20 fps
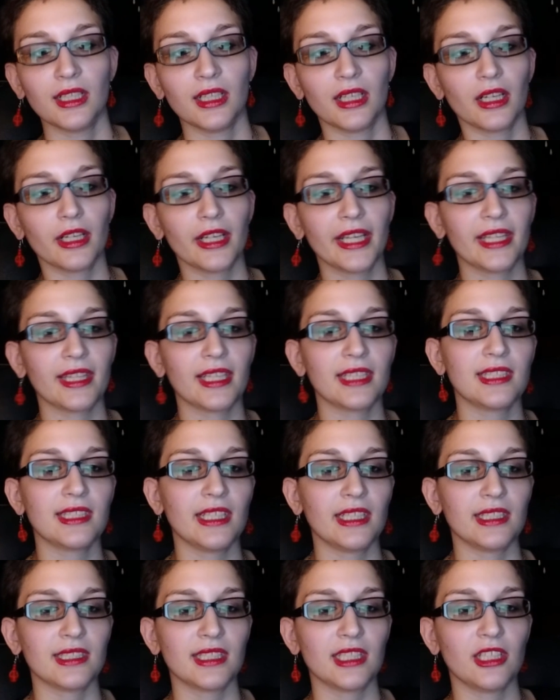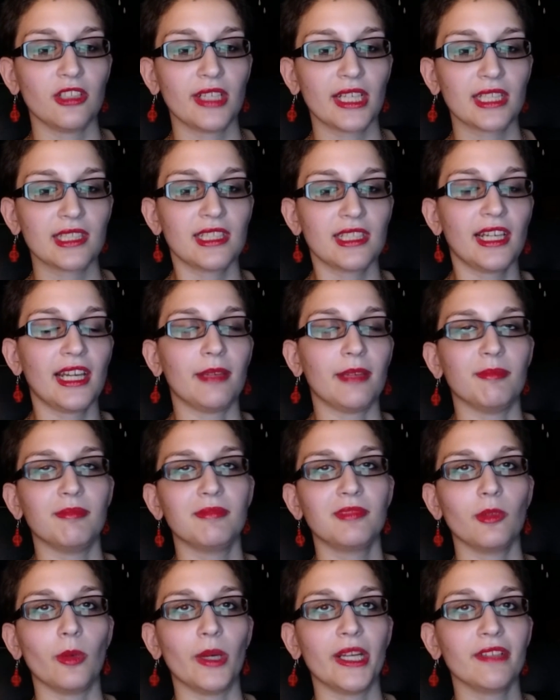Alright, that's it. See you next time,
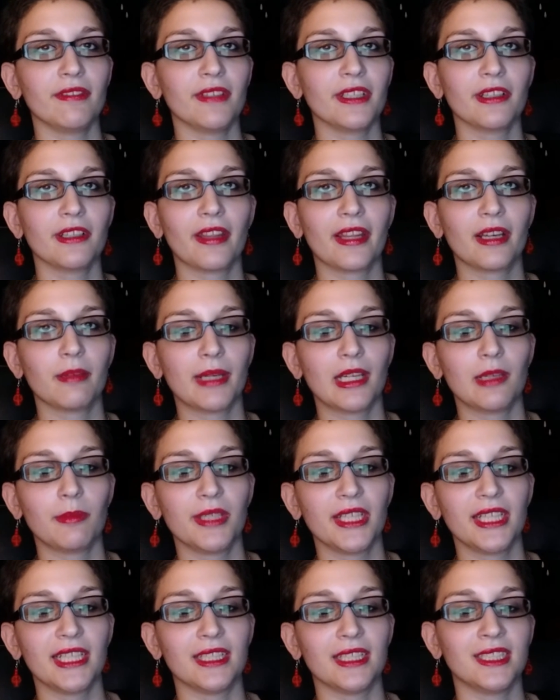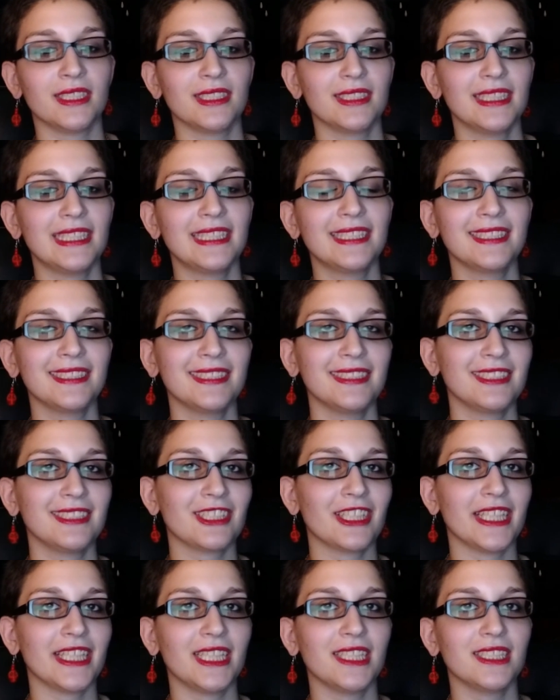whenever that might be.
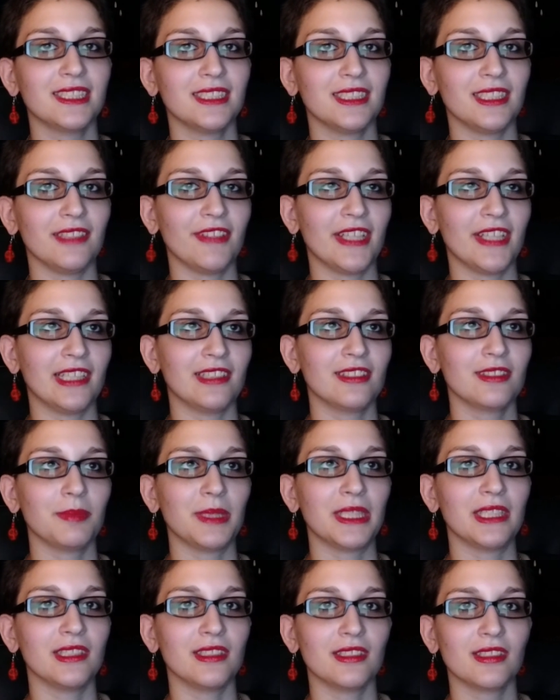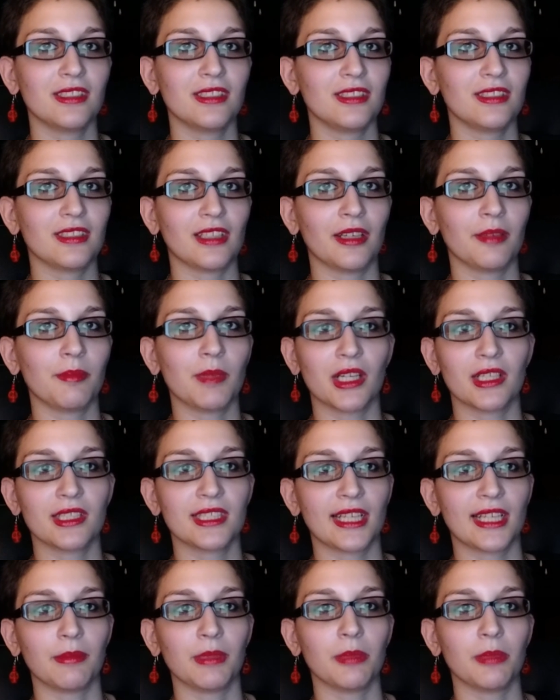Sorry in advance, because I'm not a
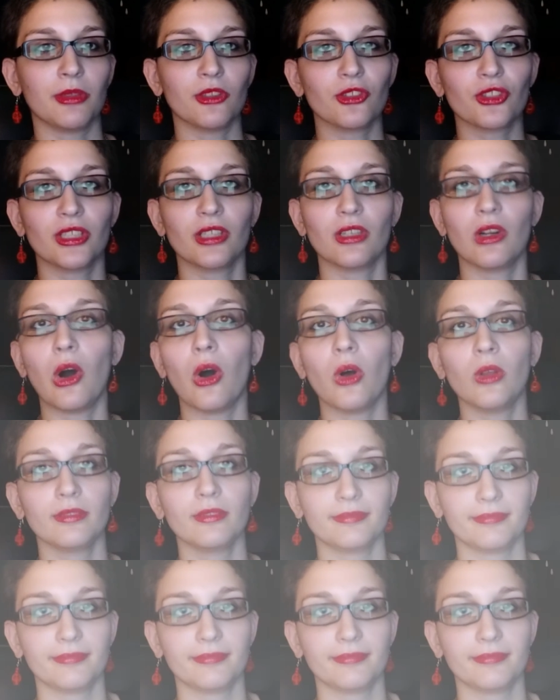timely person at all.